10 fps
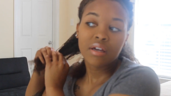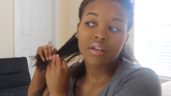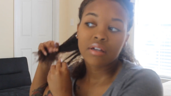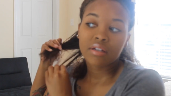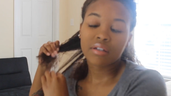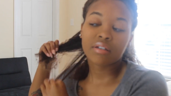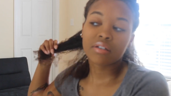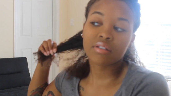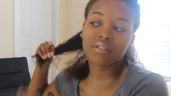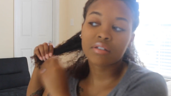
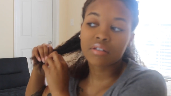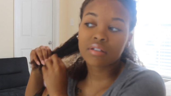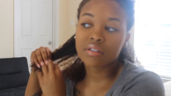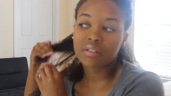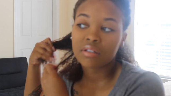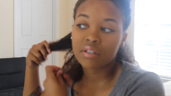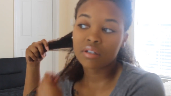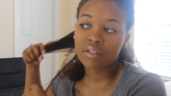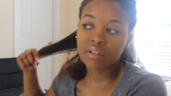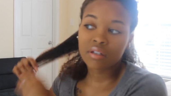
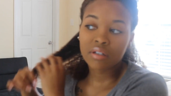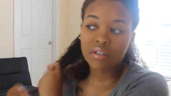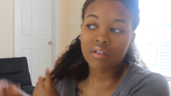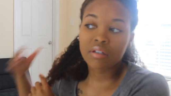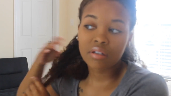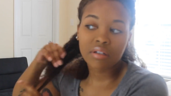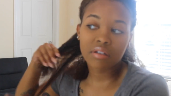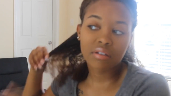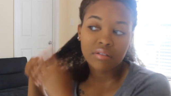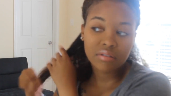
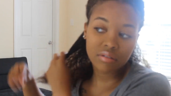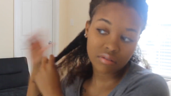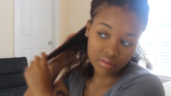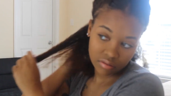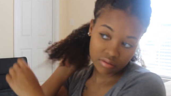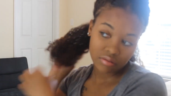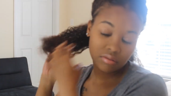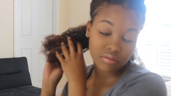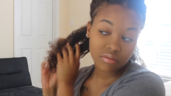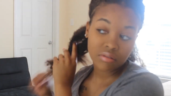
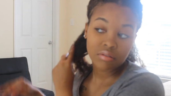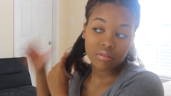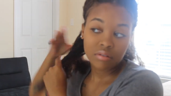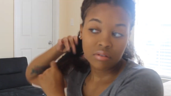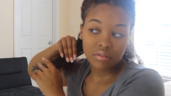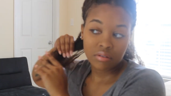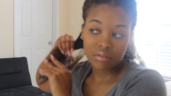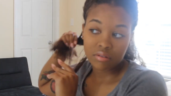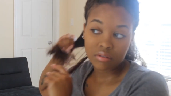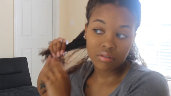
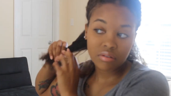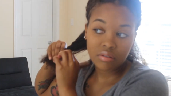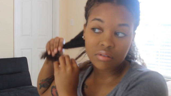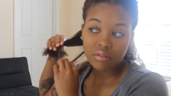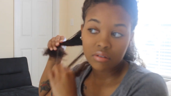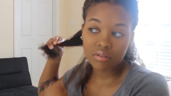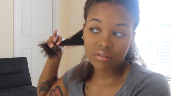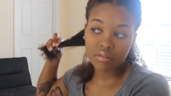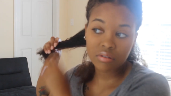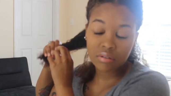
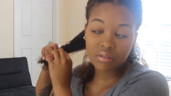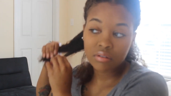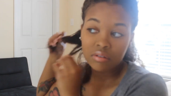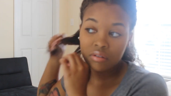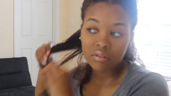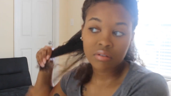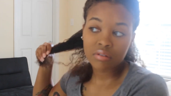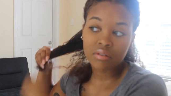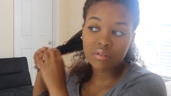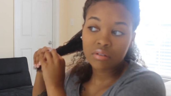
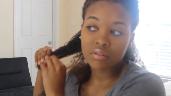Nothing is said.